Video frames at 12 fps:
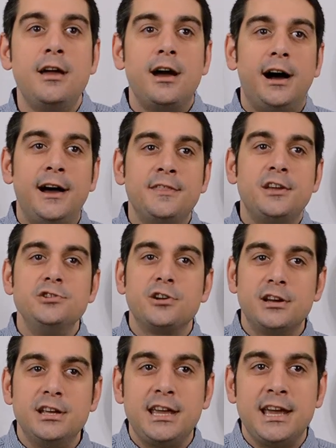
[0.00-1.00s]
And then you're
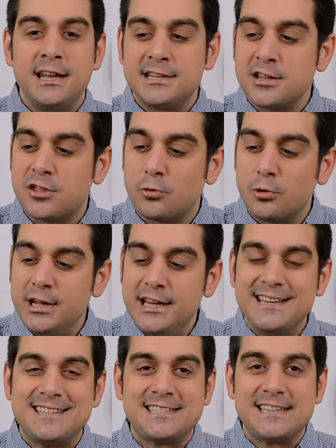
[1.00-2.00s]
going to get
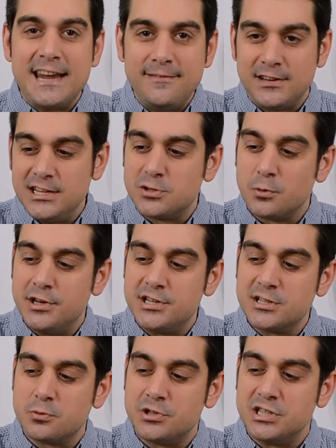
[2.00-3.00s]
3 safety
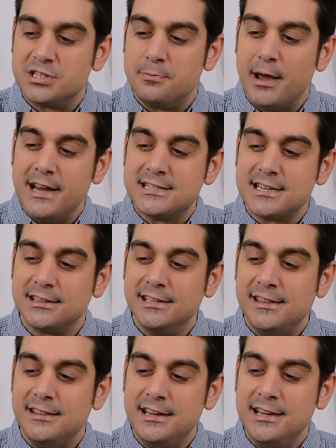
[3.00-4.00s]
switches, which is
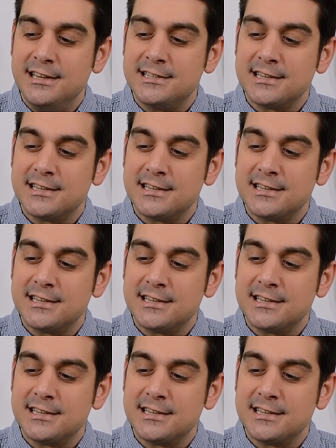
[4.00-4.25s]
basically these.